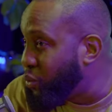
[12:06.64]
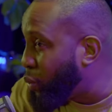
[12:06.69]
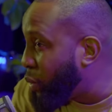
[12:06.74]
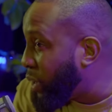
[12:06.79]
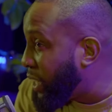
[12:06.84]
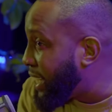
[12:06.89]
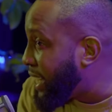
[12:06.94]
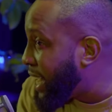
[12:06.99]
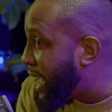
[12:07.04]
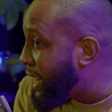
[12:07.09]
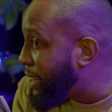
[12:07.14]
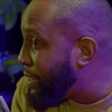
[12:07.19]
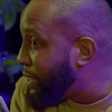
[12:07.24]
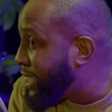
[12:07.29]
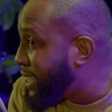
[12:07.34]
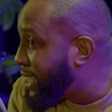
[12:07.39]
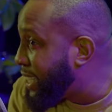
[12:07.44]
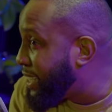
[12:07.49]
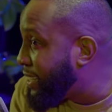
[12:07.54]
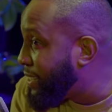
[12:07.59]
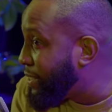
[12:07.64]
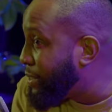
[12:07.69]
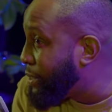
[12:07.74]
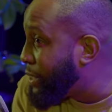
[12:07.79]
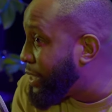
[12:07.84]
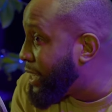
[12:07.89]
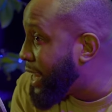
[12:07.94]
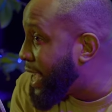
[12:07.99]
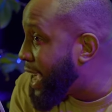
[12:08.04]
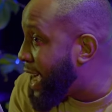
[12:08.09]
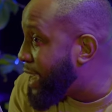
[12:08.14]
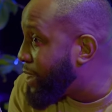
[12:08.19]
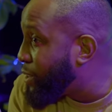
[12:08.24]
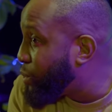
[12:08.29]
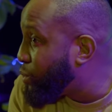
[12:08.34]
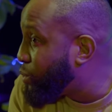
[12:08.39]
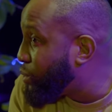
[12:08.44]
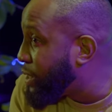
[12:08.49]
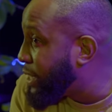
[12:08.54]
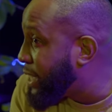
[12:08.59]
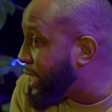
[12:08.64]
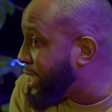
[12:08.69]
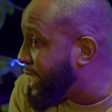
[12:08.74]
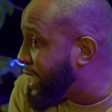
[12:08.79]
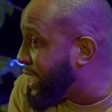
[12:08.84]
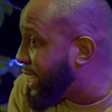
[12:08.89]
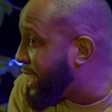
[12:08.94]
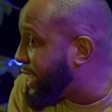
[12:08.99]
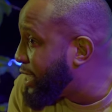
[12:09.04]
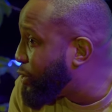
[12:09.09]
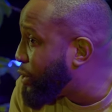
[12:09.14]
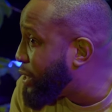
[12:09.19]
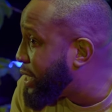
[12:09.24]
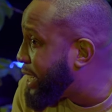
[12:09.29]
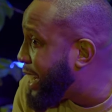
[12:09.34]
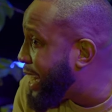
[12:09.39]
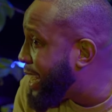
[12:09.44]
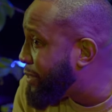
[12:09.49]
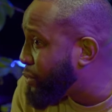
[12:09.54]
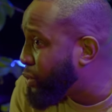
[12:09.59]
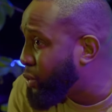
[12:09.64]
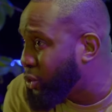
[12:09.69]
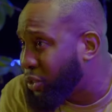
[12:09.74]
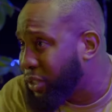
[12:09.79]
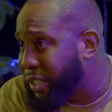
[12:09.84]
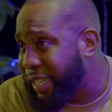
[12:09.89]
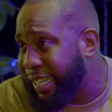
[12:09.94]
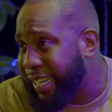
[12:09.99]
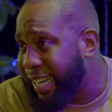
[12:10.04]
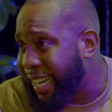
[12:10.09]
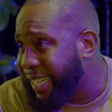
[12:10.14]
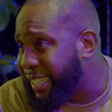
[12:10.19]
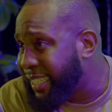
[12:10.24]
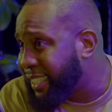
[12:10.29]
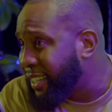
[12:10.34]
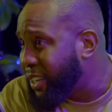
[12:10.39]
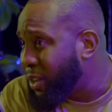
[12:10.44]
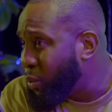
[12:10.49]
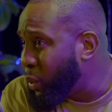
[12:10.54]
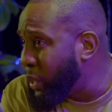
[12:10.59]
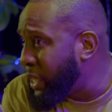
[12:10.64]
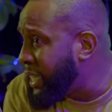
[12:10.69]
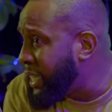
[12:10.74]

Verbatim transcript: one de- angle degree to the left or to the right, one